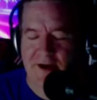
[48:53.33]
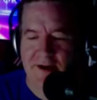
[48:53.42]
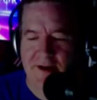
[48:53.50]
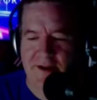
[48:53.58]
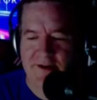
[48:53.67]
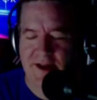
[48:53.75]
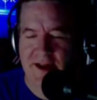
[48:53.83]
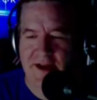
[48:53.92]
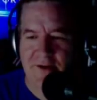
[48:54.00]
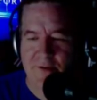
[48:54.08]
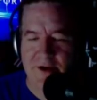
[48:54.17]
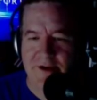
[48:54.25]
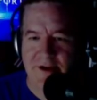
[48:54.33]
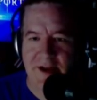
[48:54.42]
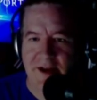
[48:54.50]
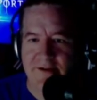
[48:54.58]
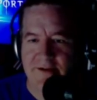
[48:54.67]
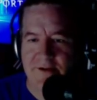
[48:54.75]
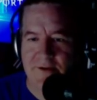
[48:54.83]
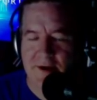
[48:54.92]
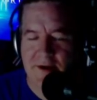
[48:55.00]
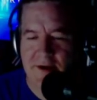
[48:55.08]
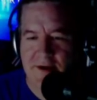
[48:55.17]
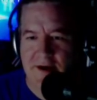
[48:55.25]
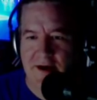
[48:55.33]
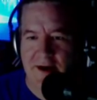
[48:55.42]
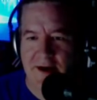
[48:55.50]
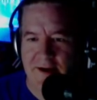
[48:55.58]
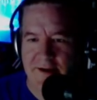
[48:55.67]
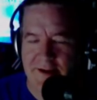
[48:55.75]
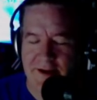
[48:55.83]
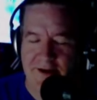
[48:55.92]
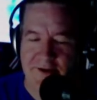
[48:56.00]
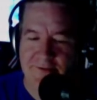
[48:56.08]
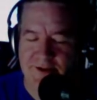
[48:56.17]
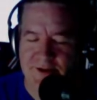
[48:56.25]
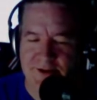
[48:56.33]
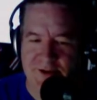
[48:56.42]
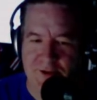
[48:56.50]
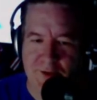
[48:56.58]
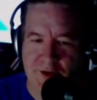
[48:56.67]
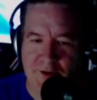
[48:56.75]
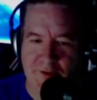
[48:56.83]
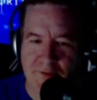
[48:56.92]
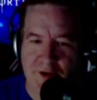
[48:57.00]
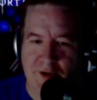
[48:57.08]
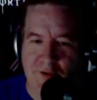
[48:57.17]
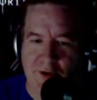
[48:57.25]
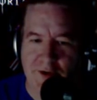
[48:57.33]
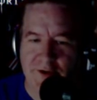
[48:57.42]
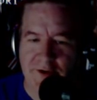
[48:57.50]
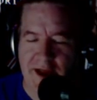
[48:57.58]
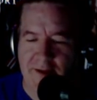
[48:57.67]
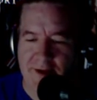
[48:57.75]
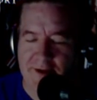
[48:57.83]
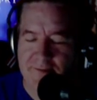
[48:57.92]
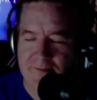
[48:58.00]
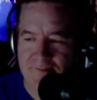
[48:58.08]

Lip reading: He had to work tonight, so it's just the real world happening.